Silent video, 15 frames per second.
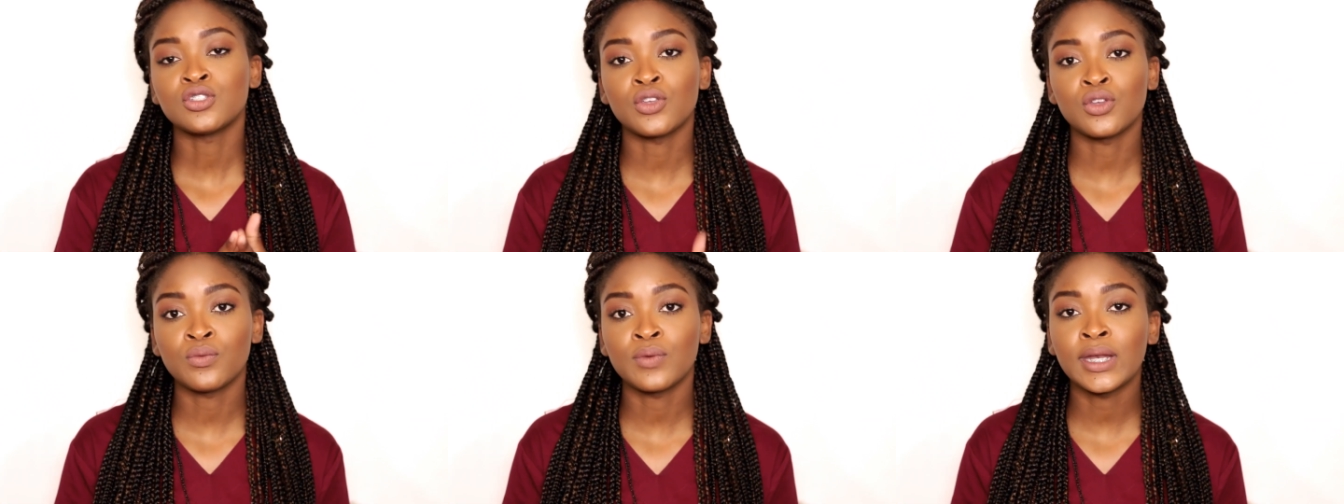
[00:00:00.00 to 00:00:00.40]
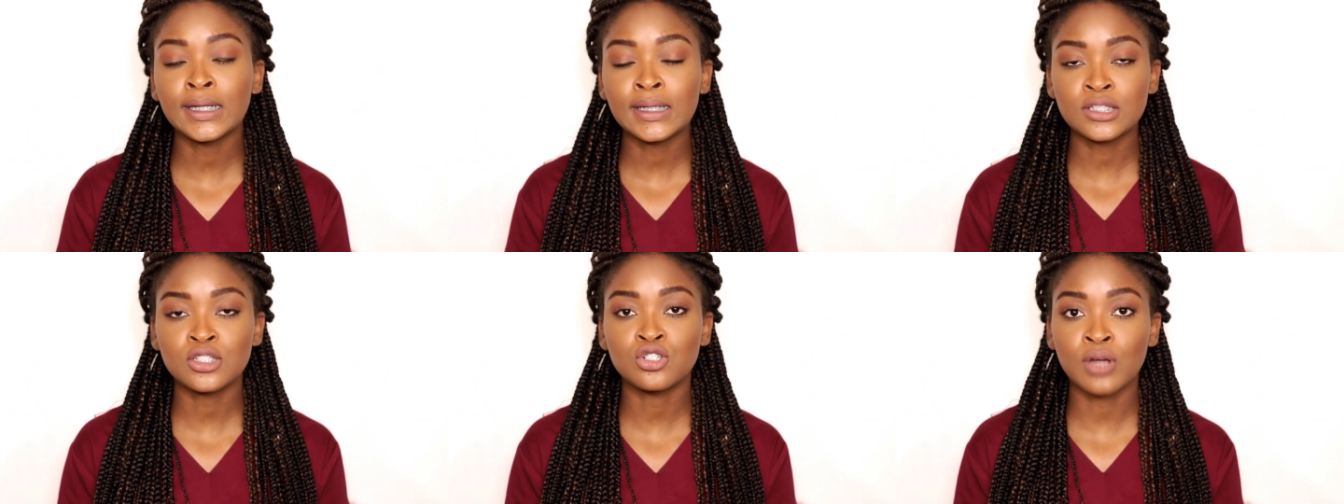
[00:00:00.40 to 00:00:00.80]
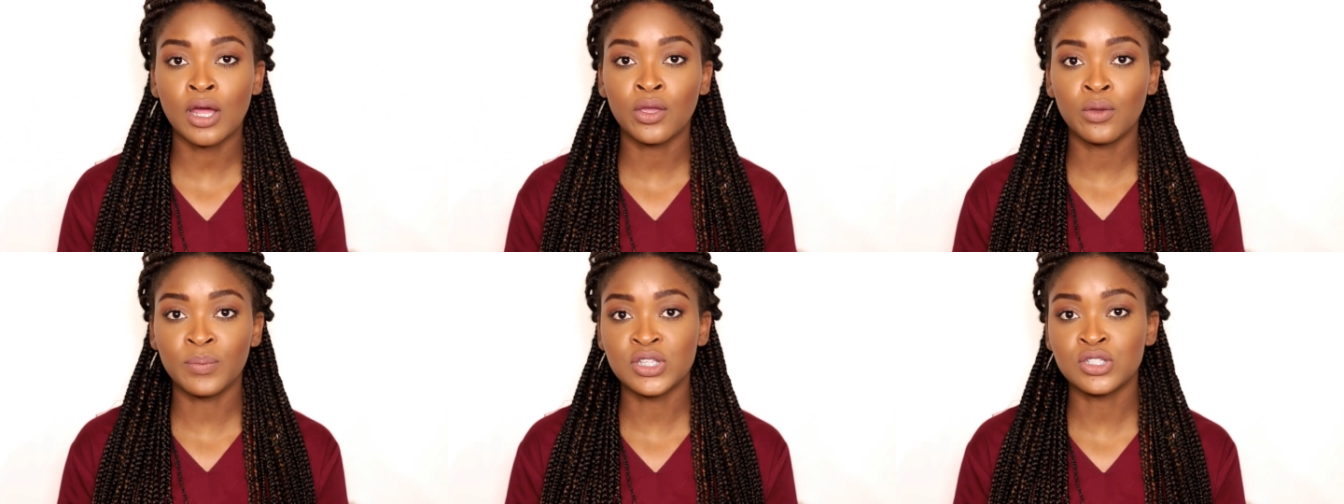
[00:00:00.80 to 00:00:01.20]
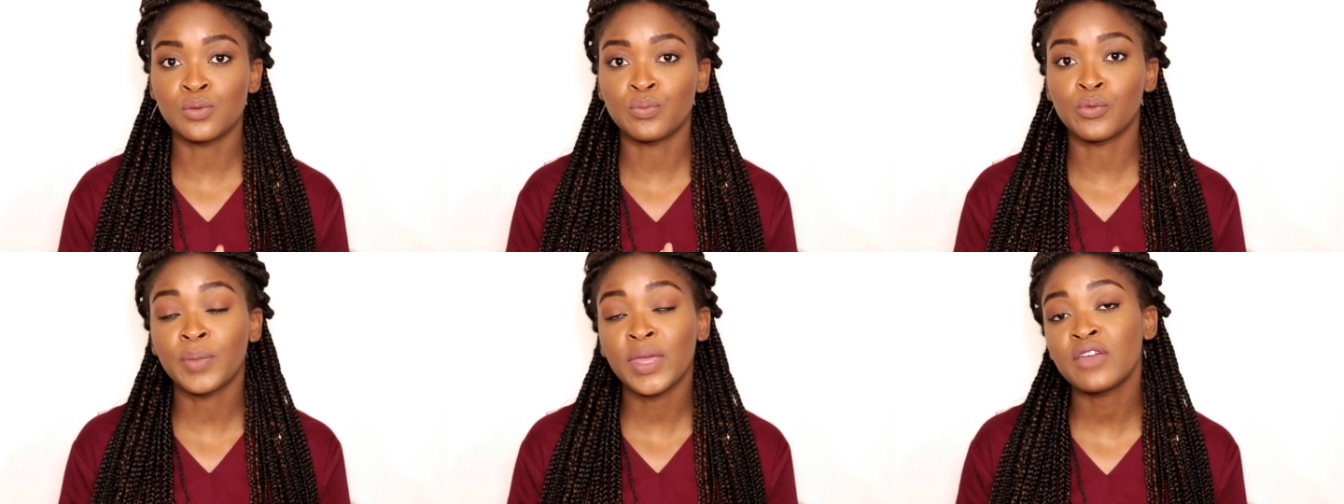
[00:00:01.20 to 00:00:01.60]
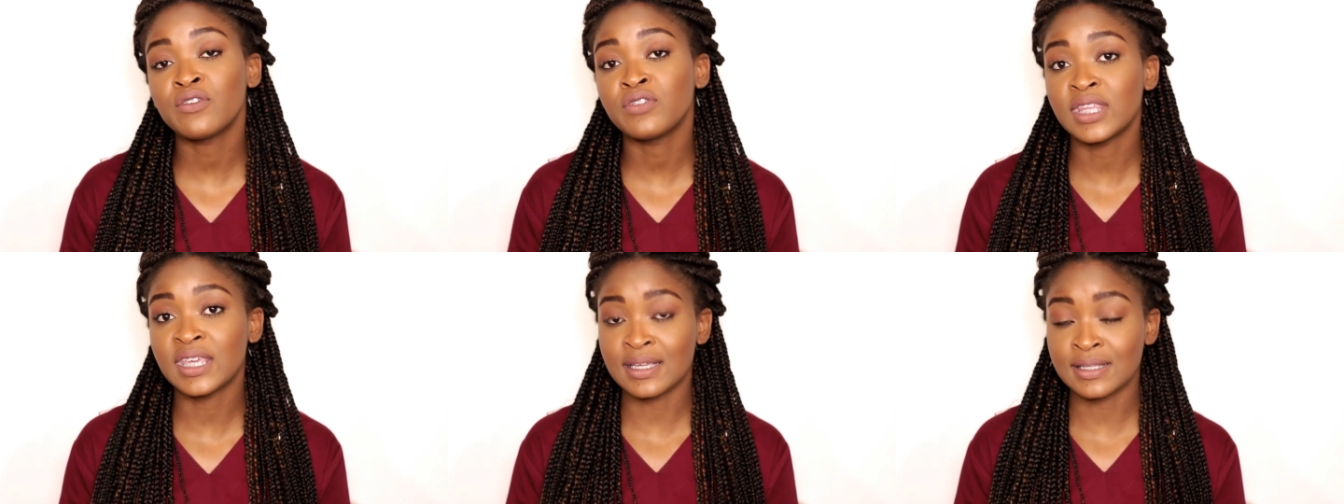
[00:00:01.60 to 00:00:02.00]
So you really need to try your best to prepare
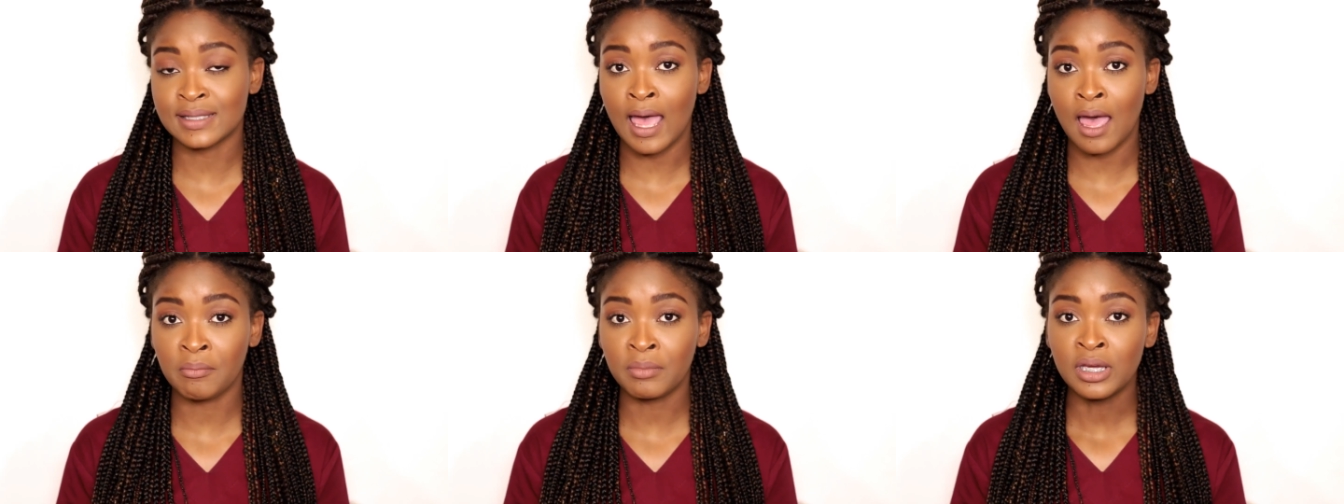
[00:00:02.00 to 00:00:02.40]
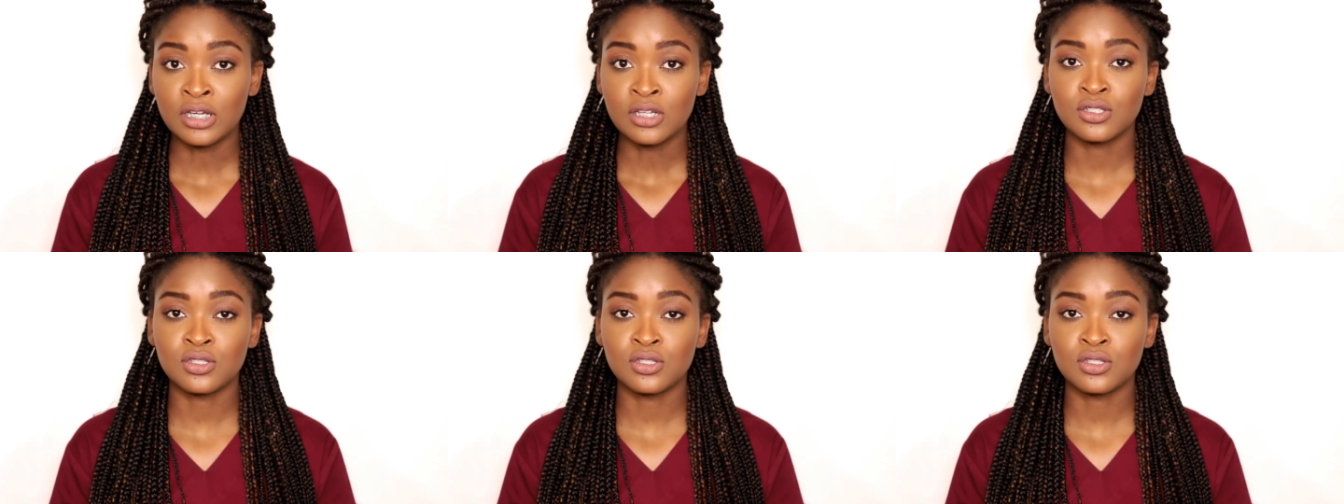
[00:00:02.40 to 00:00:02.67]
for the exam.